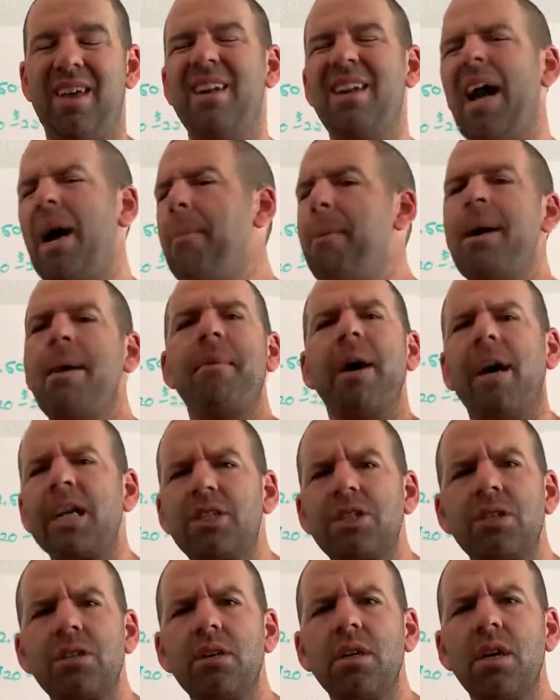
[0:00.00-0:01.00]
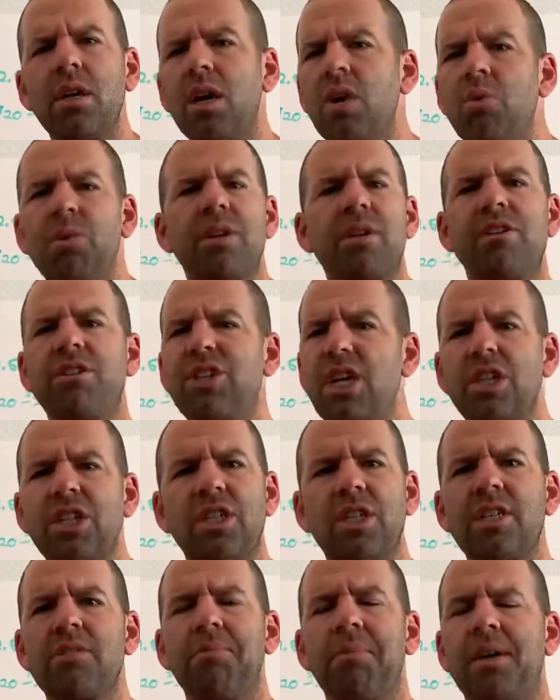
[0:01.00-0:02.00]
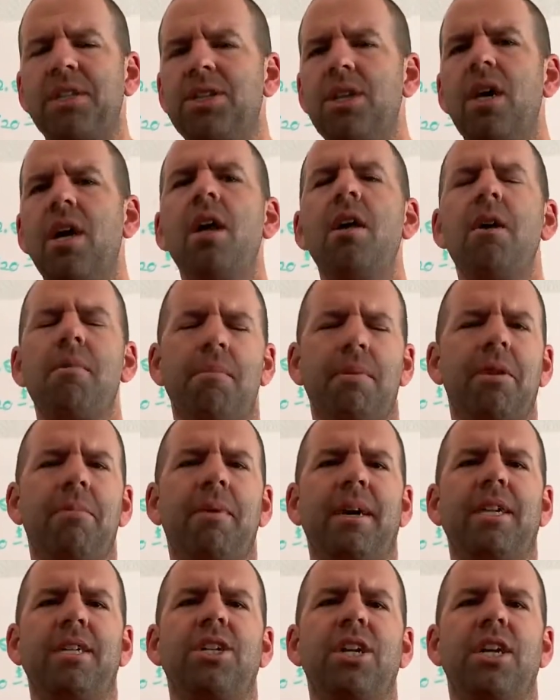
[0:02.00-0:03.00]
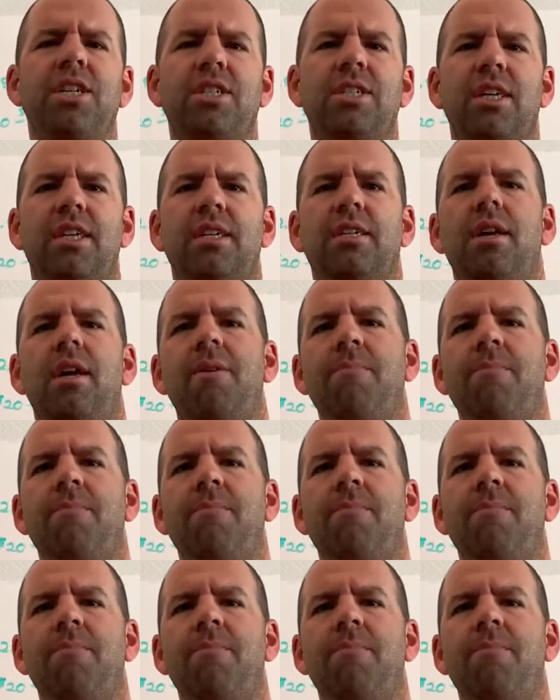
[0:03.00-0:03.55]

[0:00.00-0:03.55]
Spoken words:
Not by much, wouldn't have changed things much, but it might have changed things.